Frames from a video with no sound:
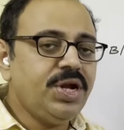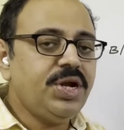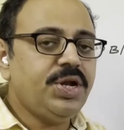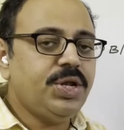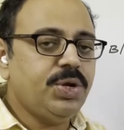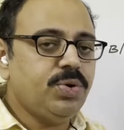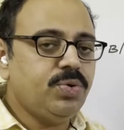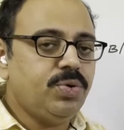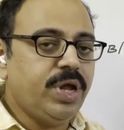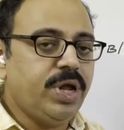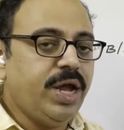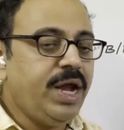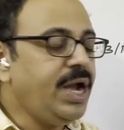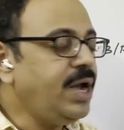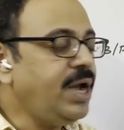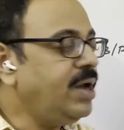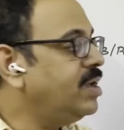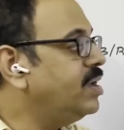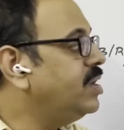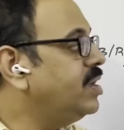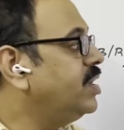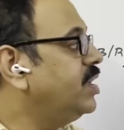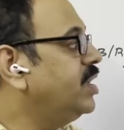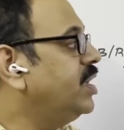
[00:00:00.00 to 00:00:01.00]
the due
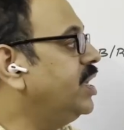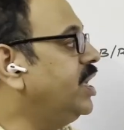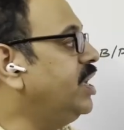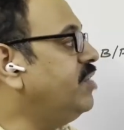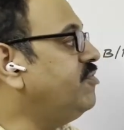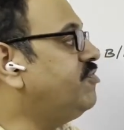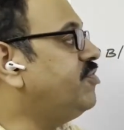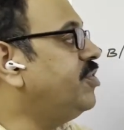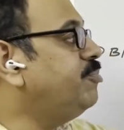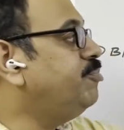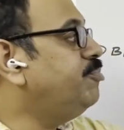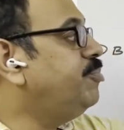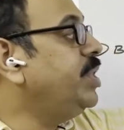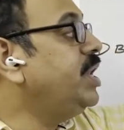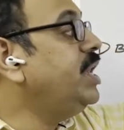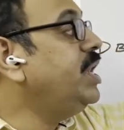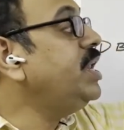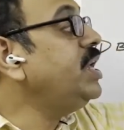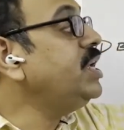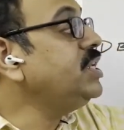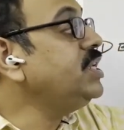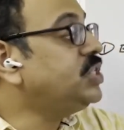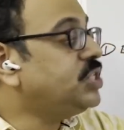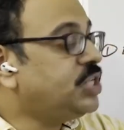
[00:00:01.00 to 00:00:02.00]
date, if a
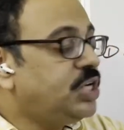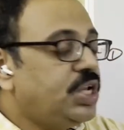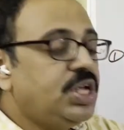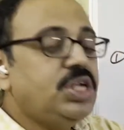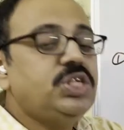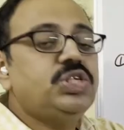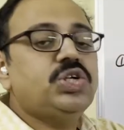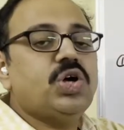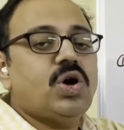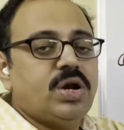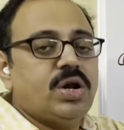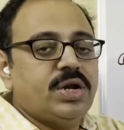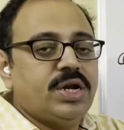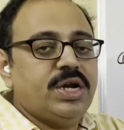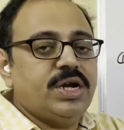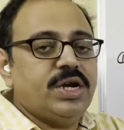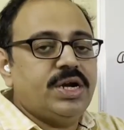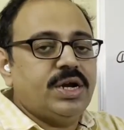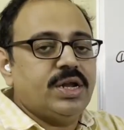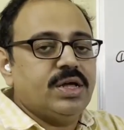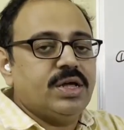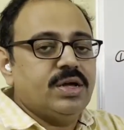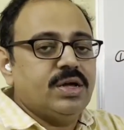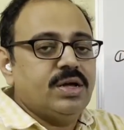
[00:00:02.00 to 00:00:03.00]
bill is
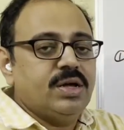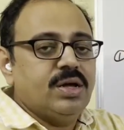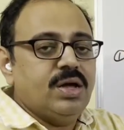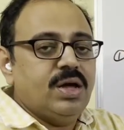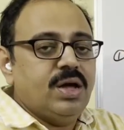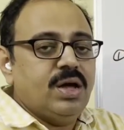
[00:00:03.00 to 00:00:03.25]
dishonored,